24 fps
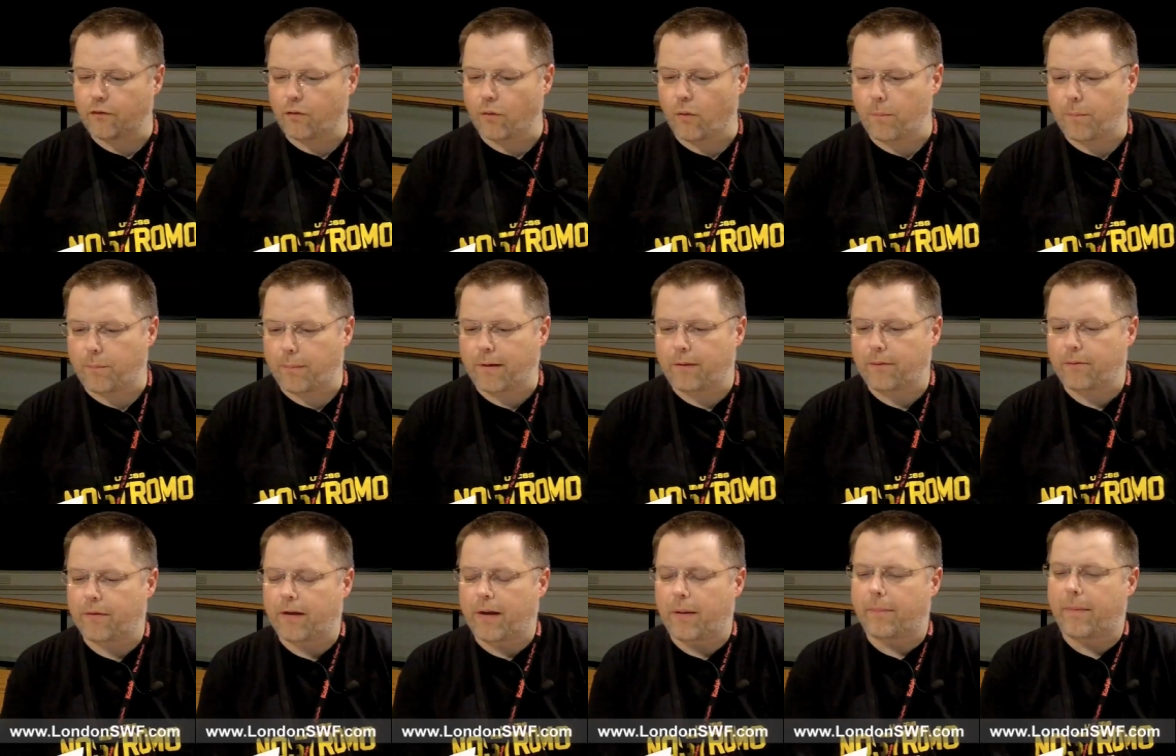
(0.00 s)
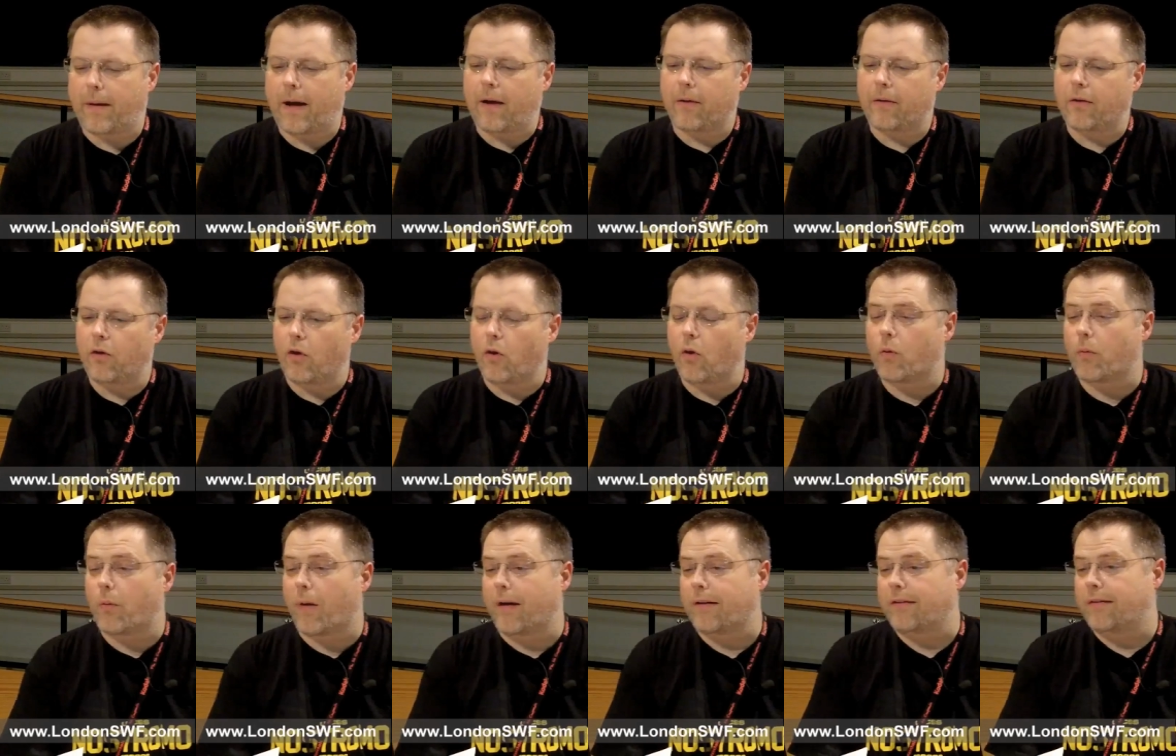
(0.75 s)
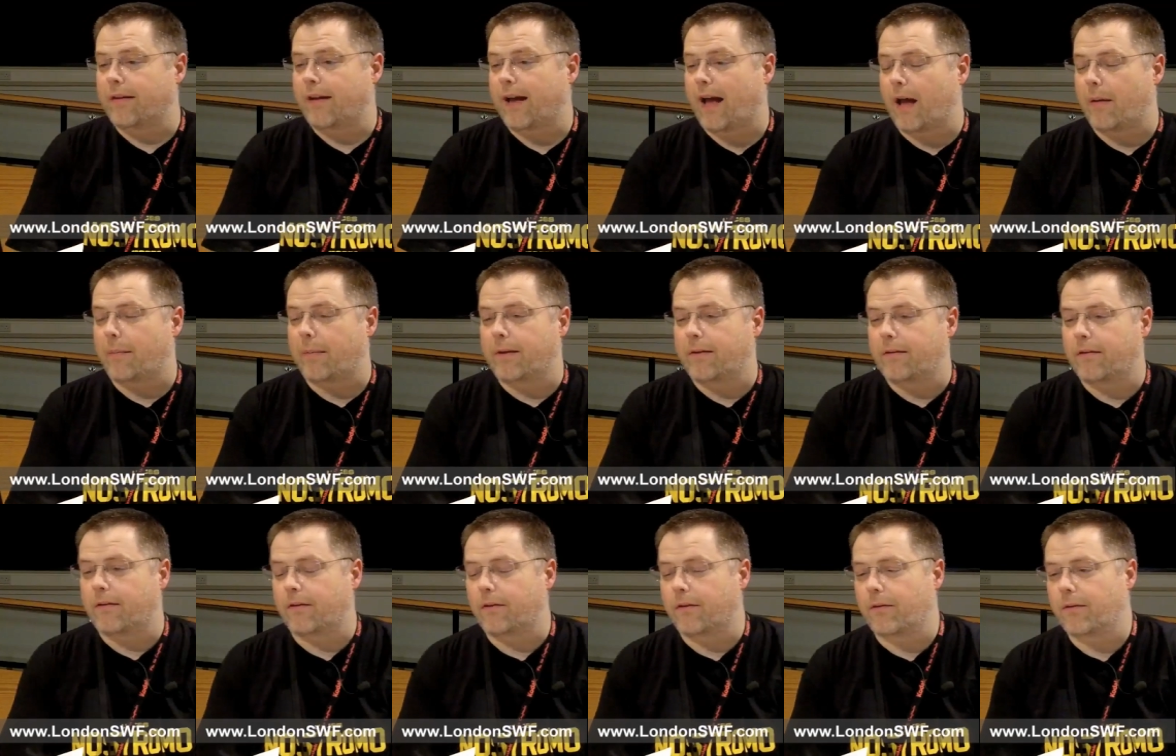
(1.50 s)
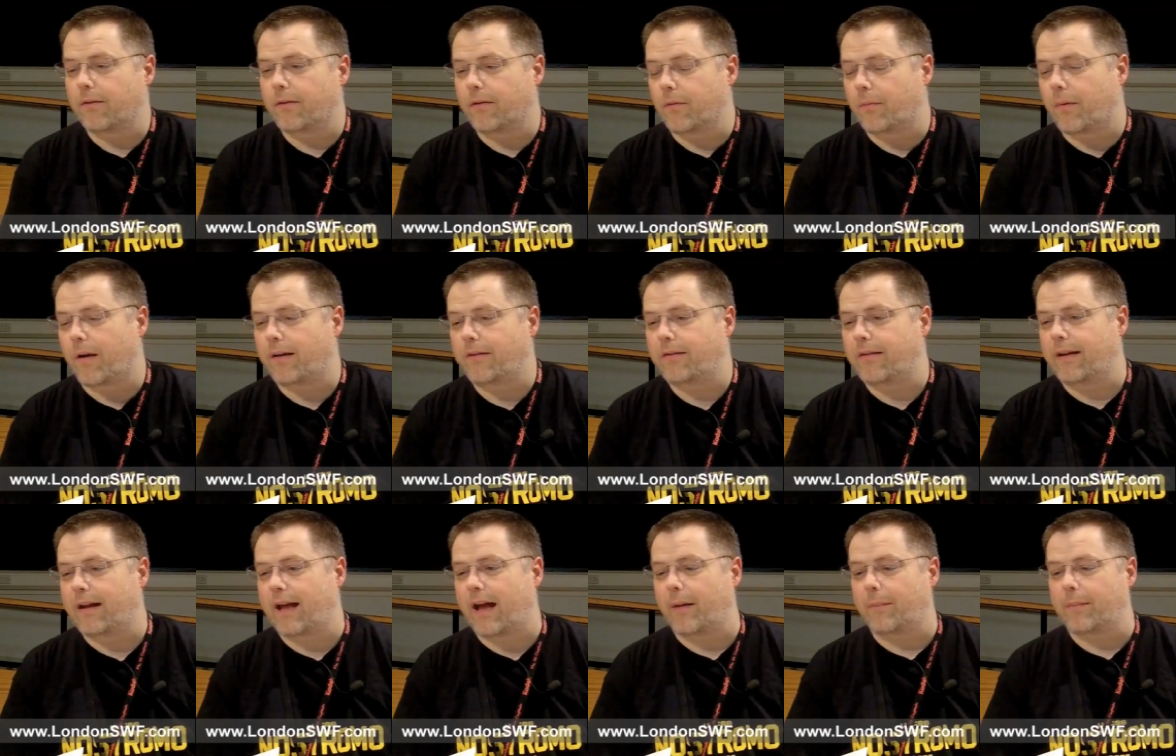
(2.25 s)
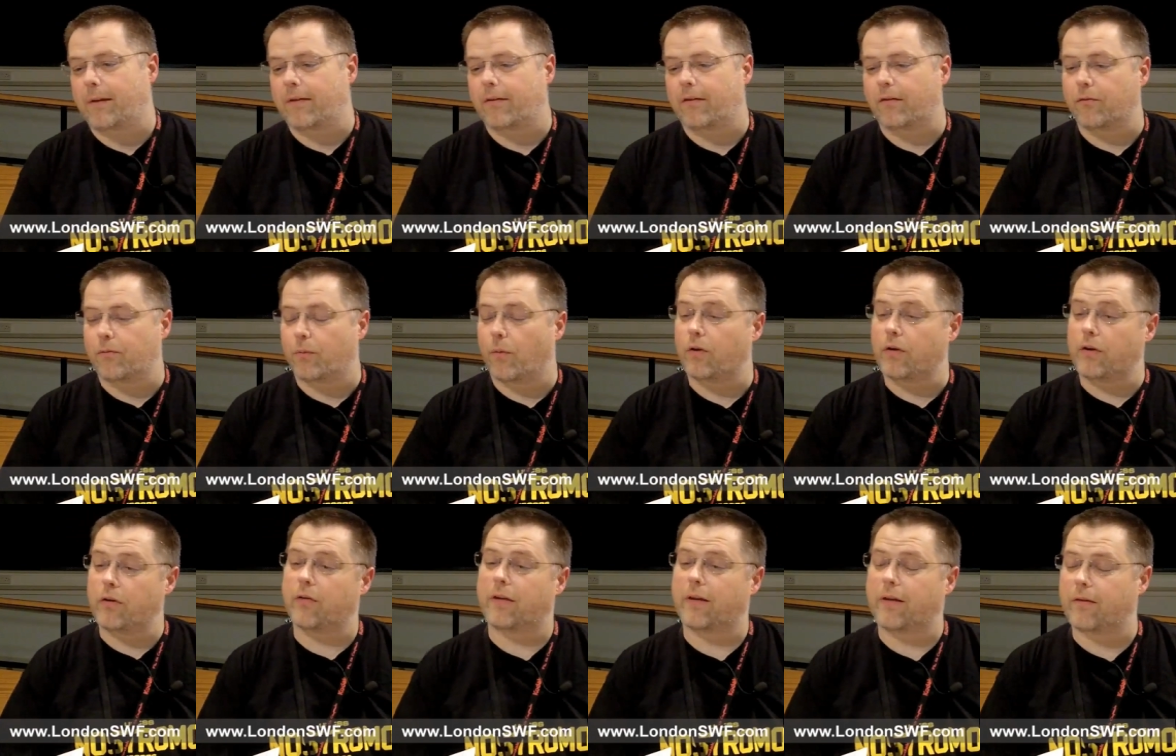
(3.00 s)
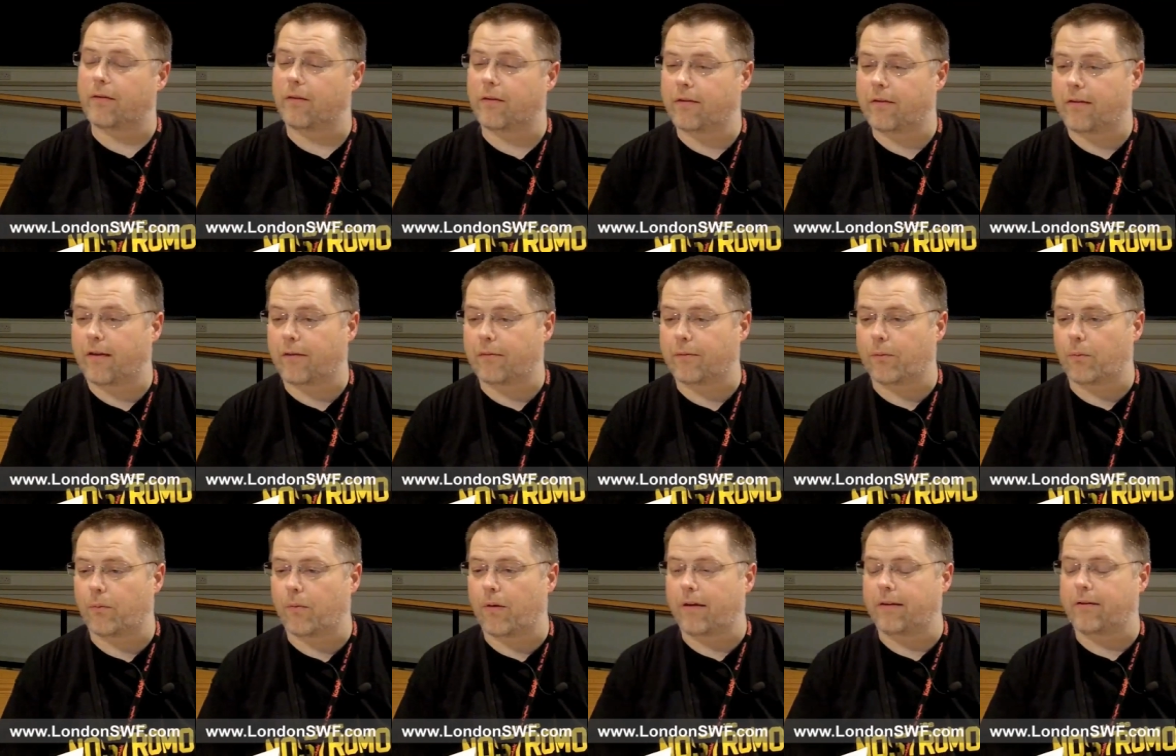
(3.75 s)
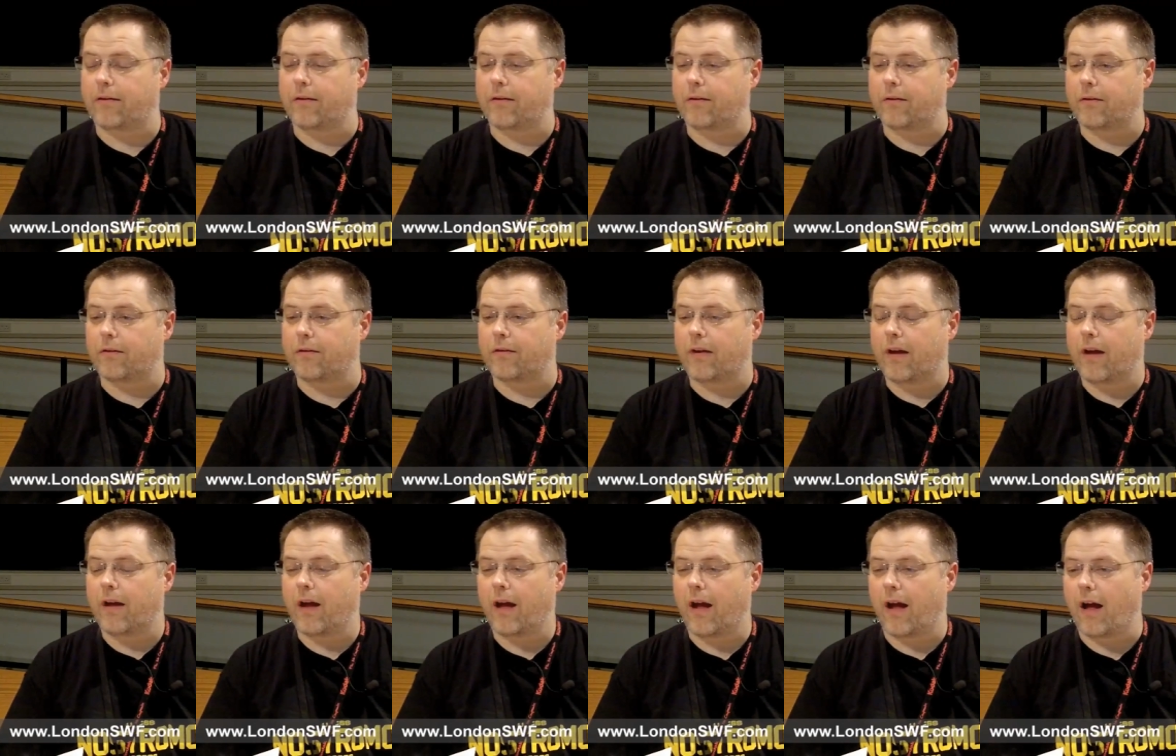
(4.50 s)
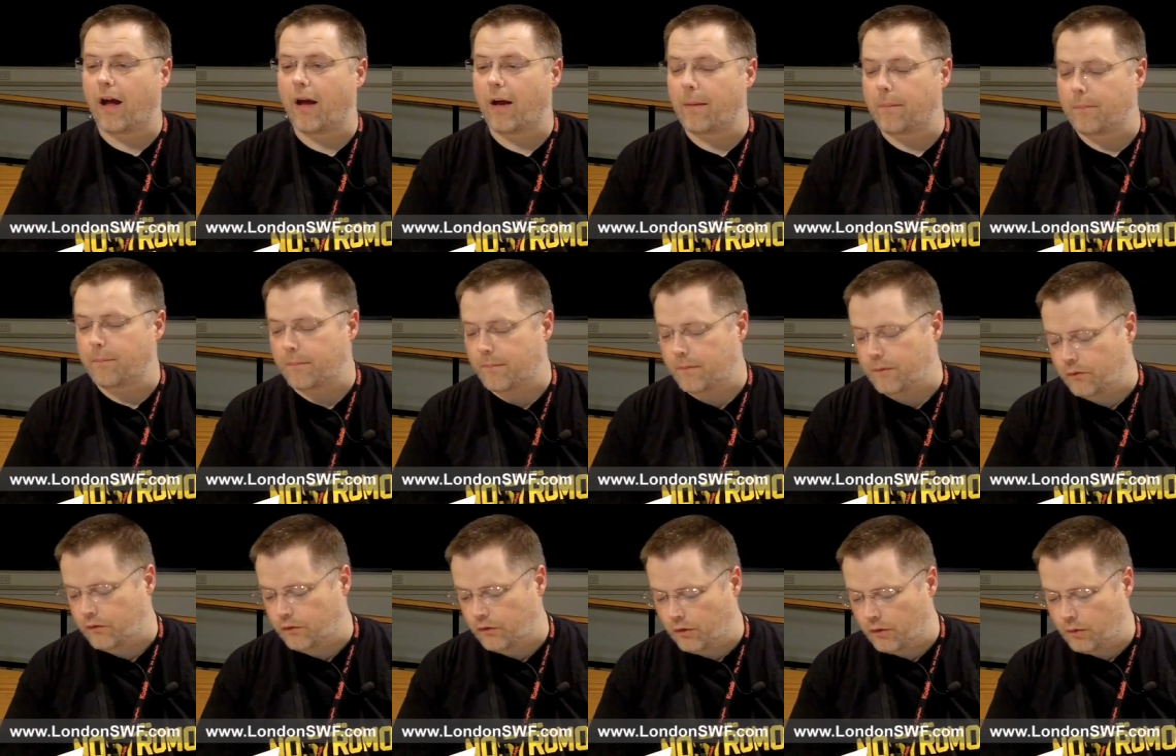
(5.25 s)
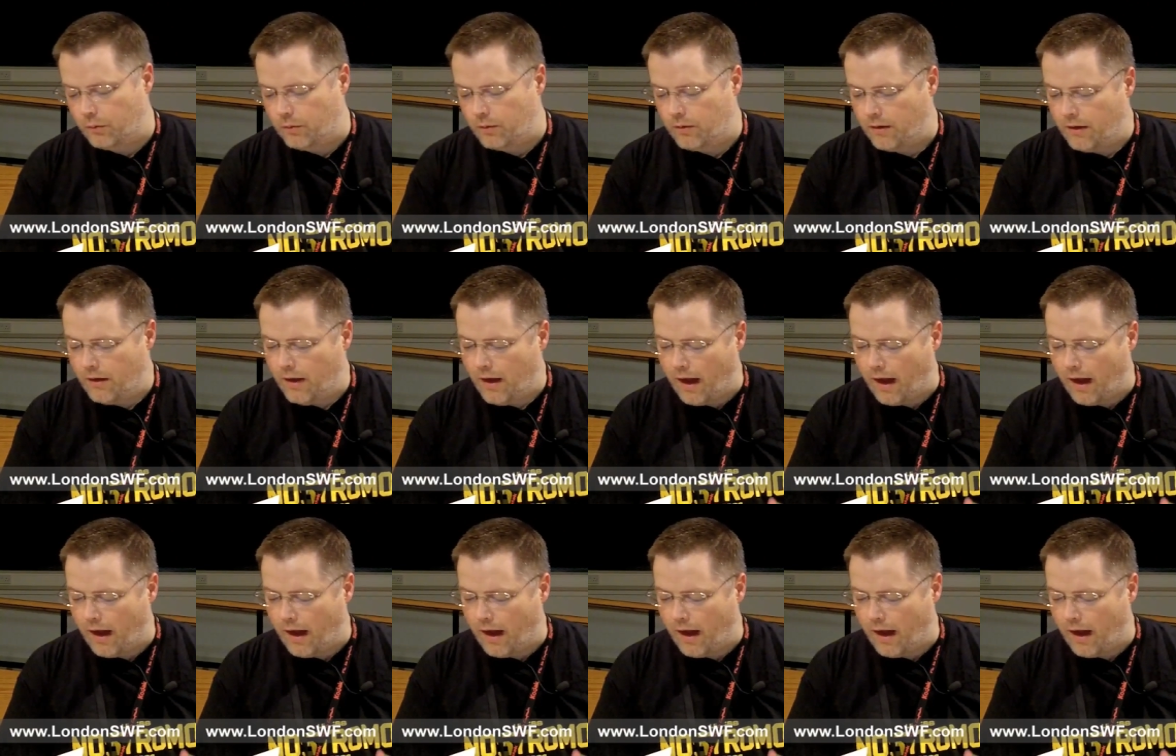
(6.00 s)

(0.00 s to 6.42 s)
just talk briefly about your writing habits and the writing habits of what you think successful writers do.